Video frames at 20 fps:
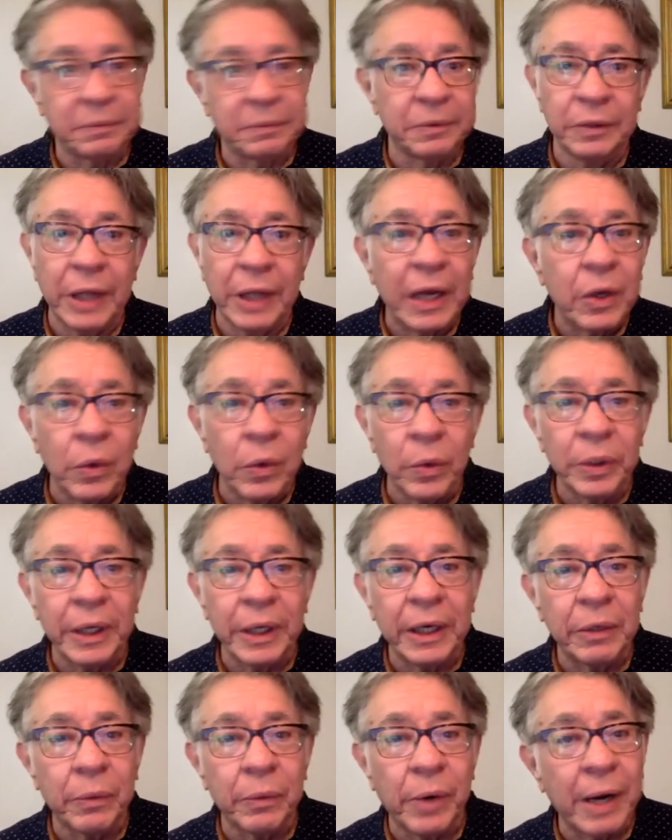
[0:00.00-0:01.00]
not going
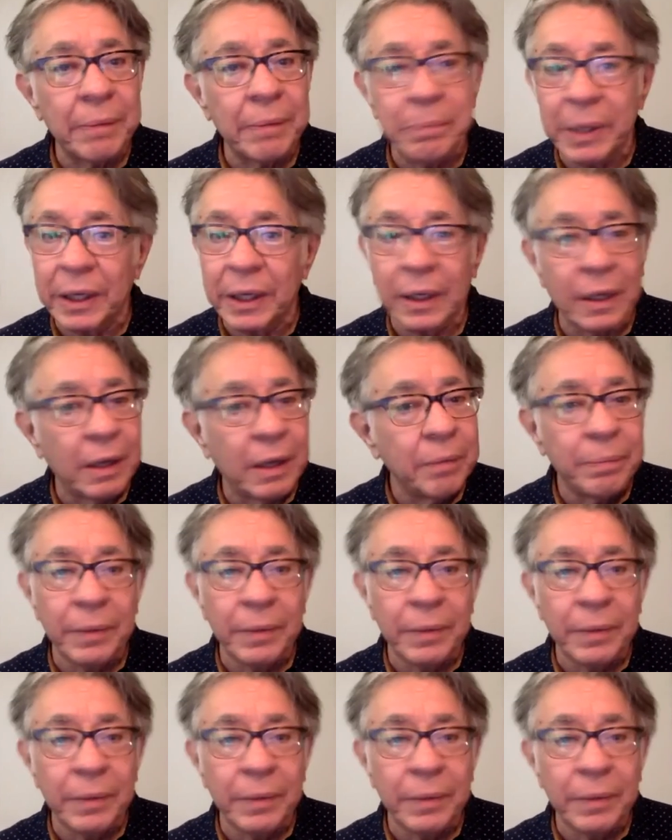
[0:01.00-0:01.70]
anywhere. I pick it up.